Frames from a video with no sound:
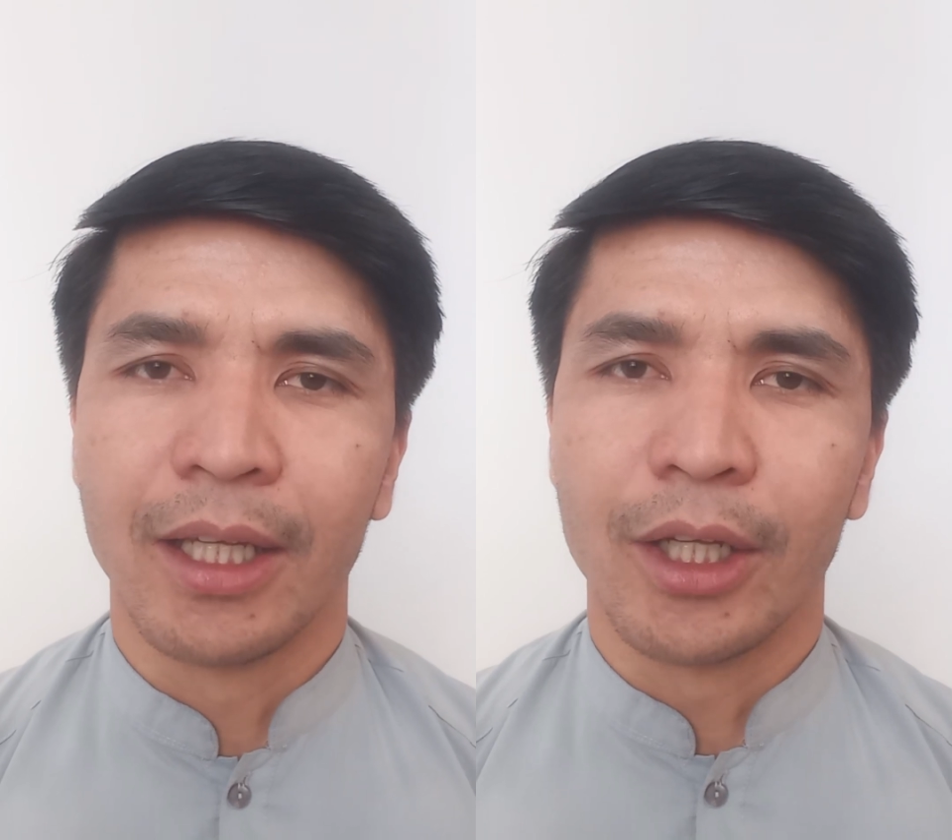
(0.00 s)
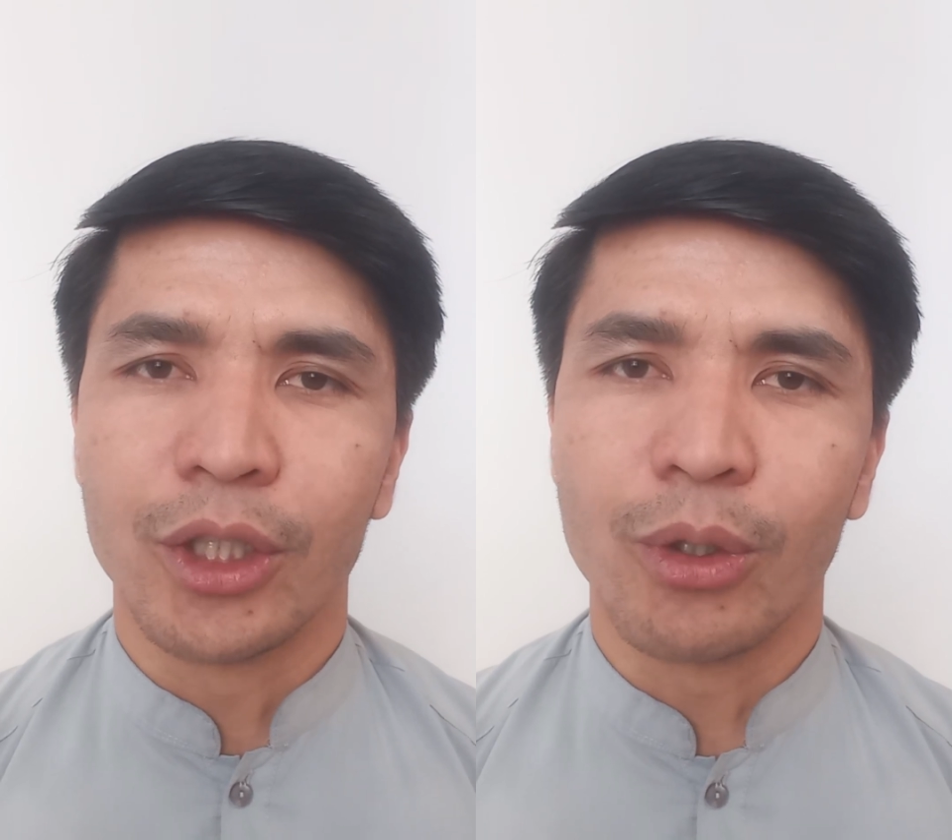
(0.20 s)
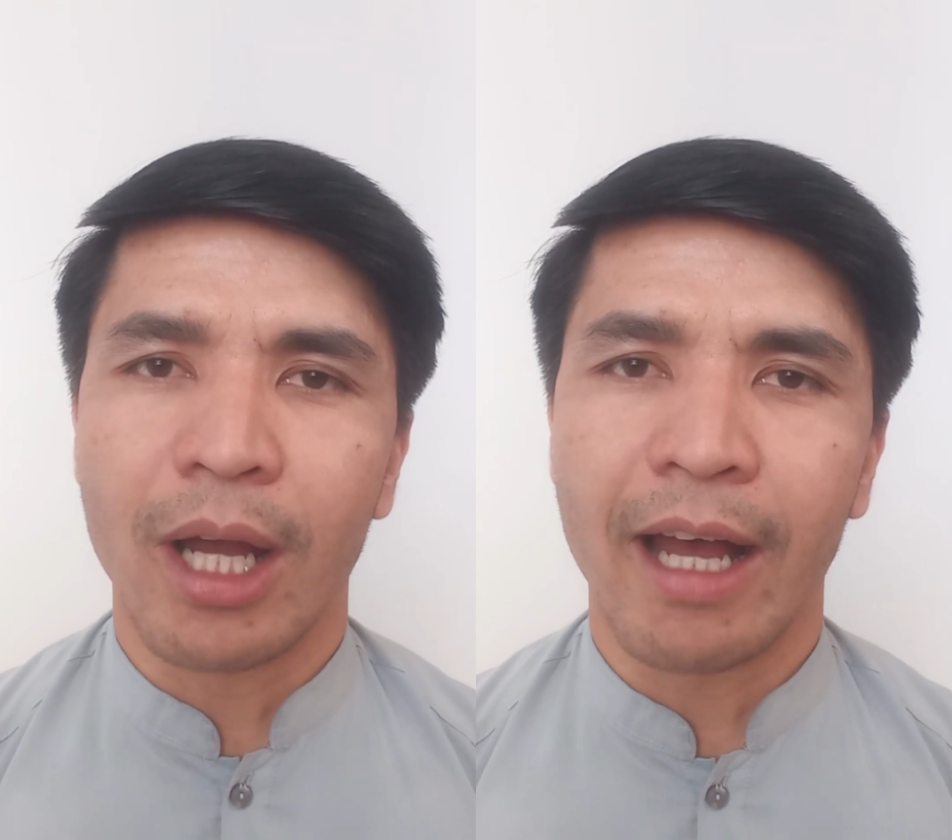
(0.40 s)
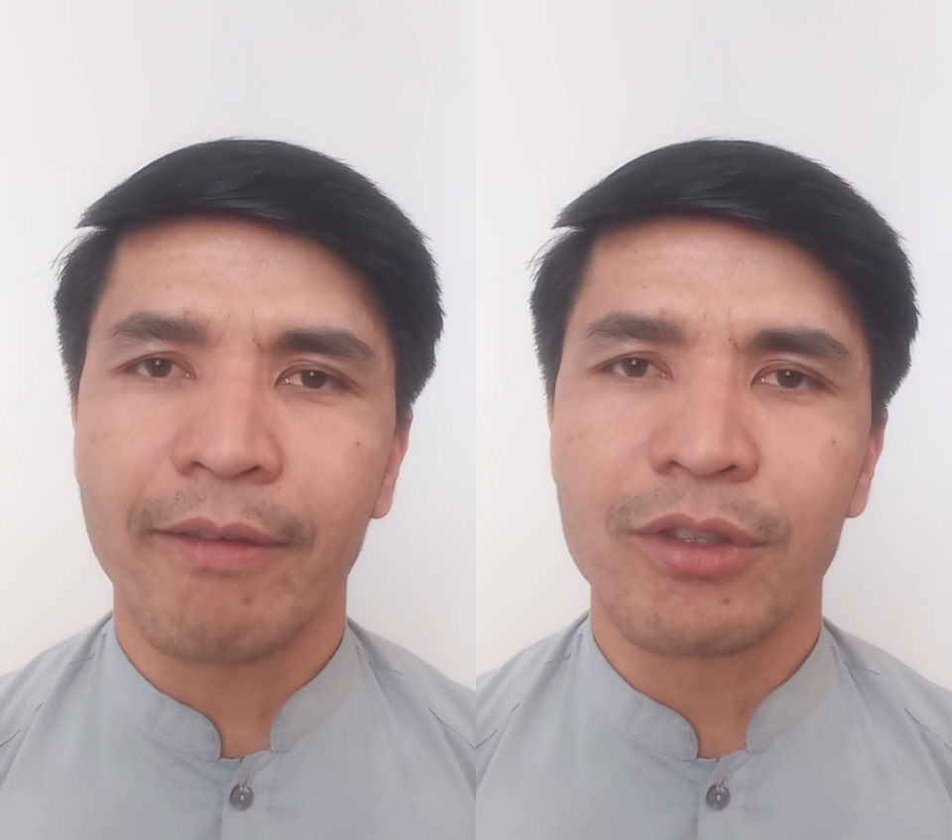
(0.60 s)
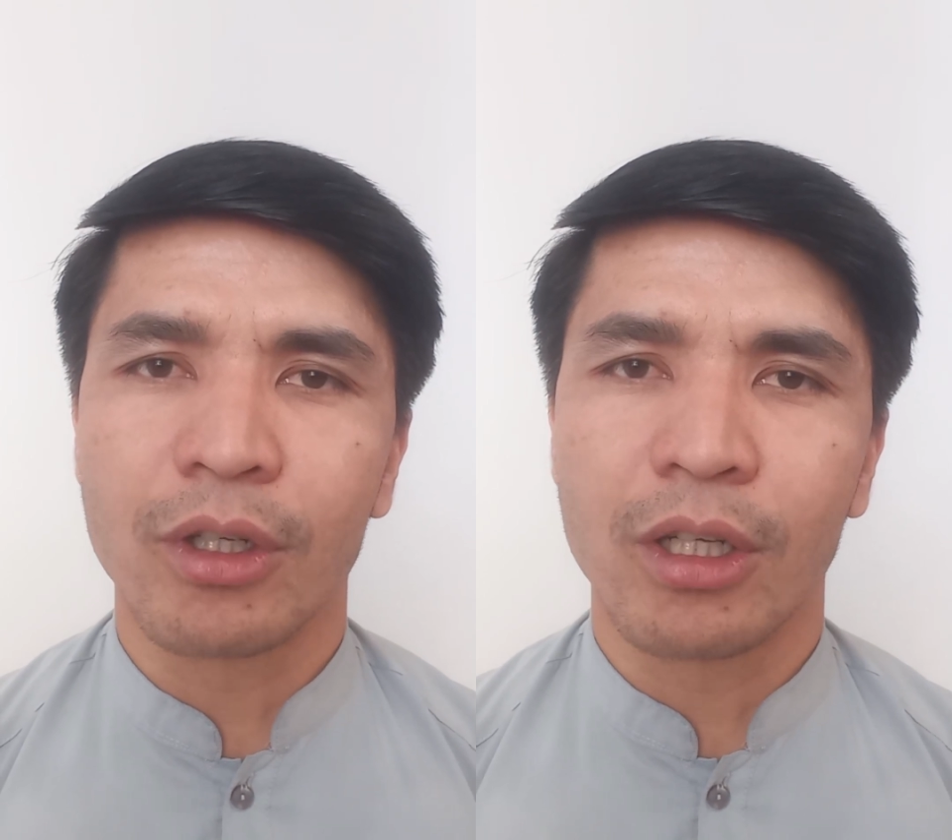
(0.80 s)
you
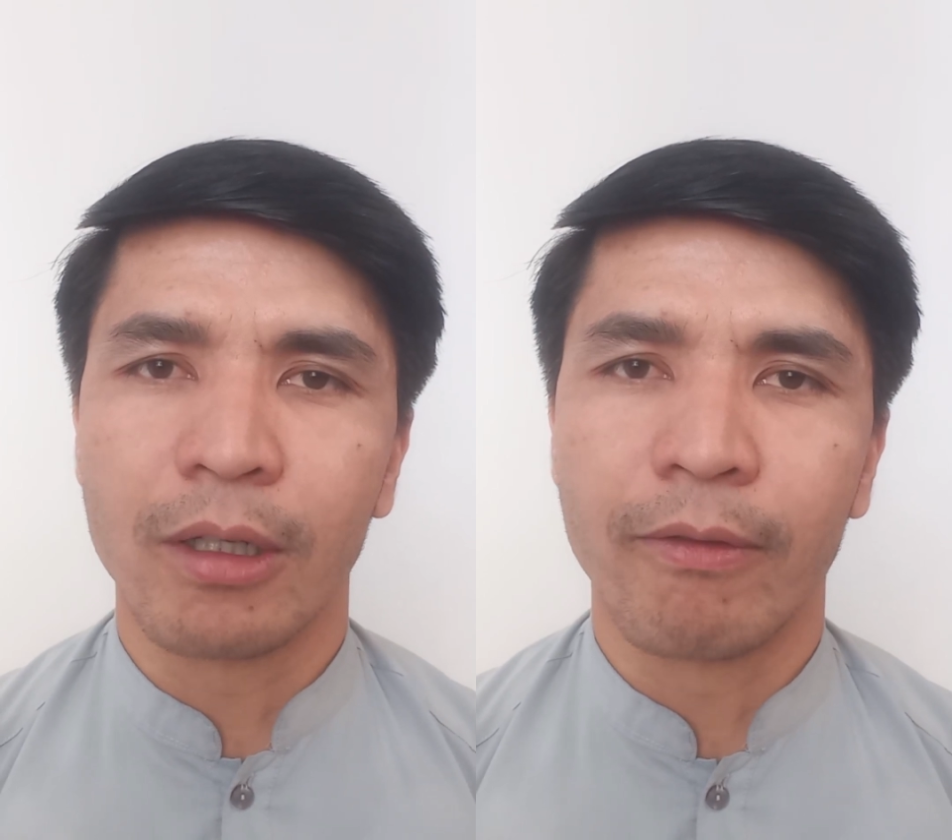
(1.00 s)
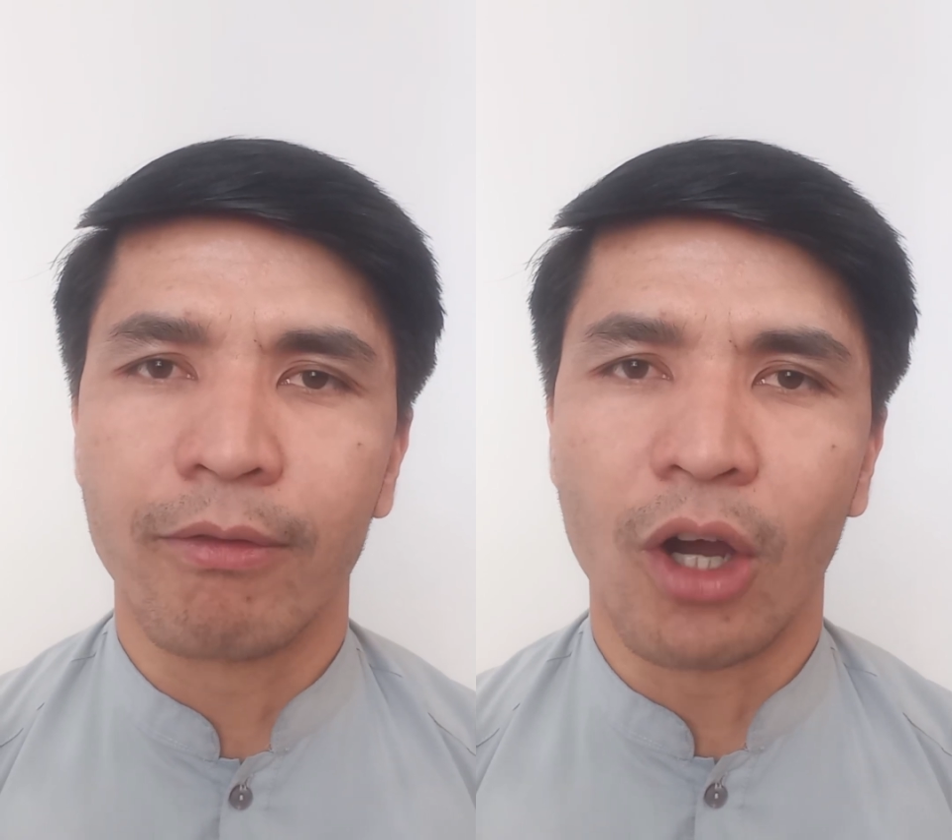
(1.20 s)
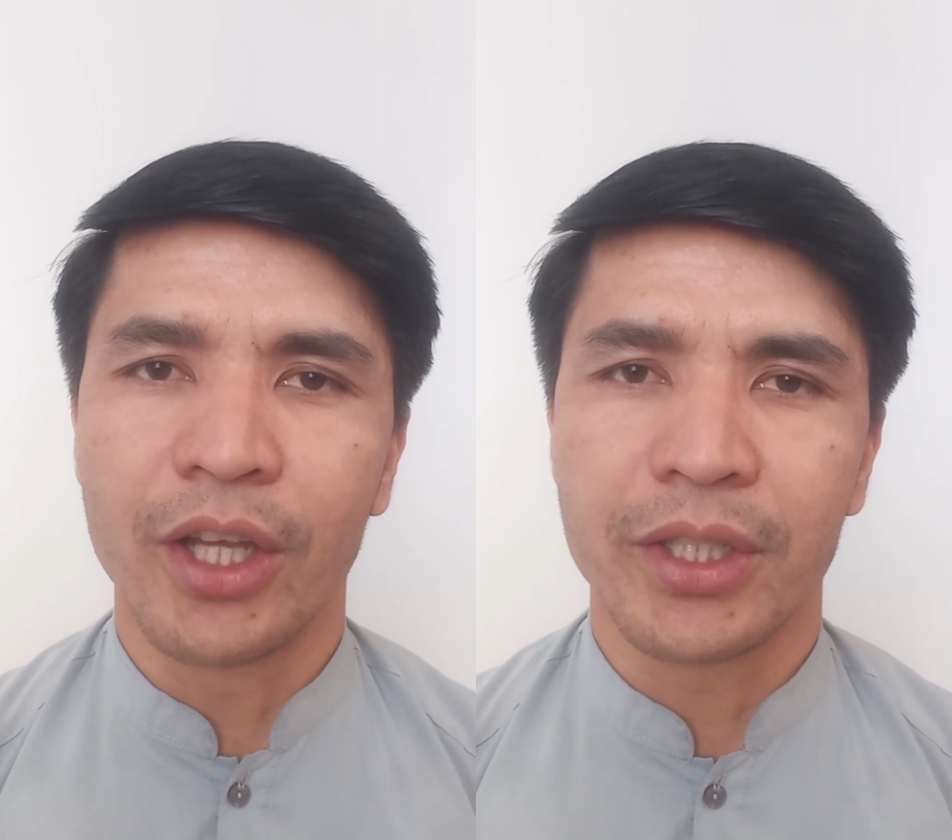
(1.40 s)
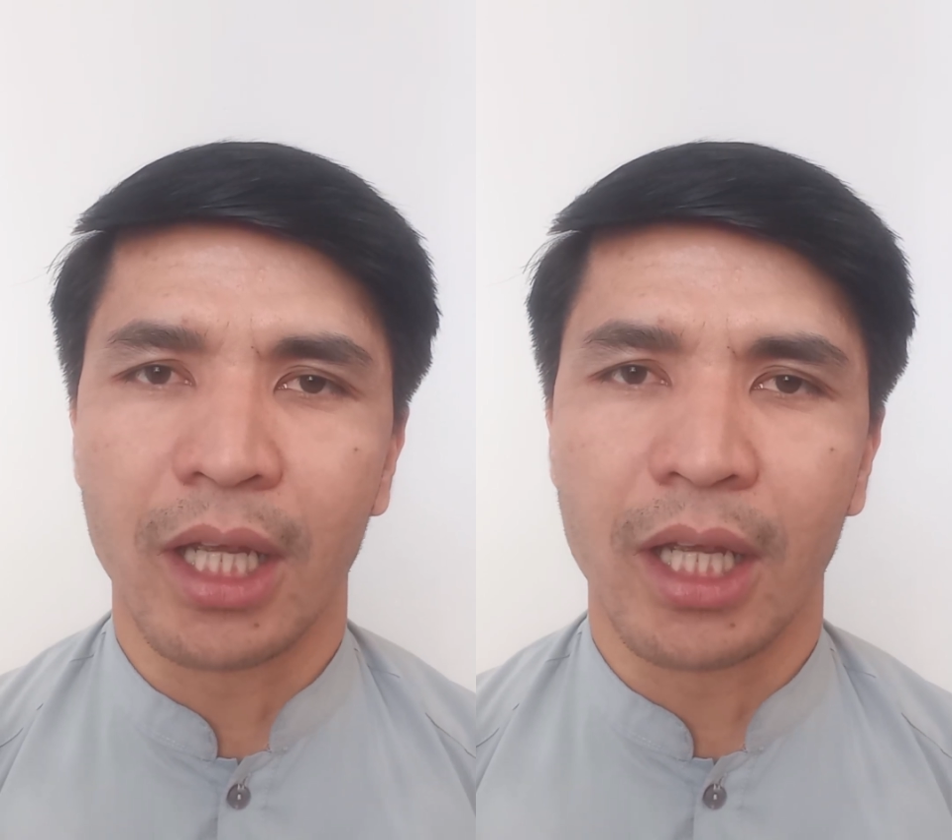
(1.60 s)
have to find